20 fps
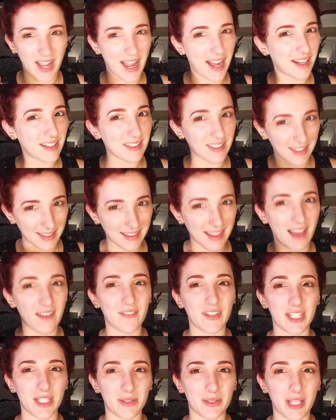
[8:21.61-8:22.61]
I'll link that
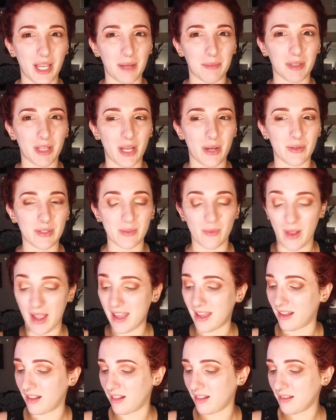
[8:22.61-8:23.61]
video down below as
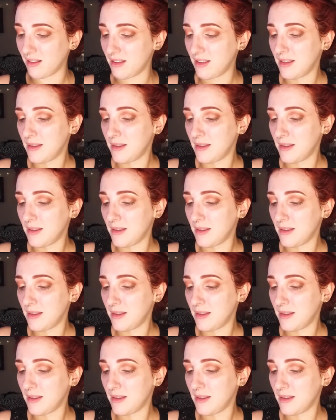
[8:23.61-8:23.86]
well.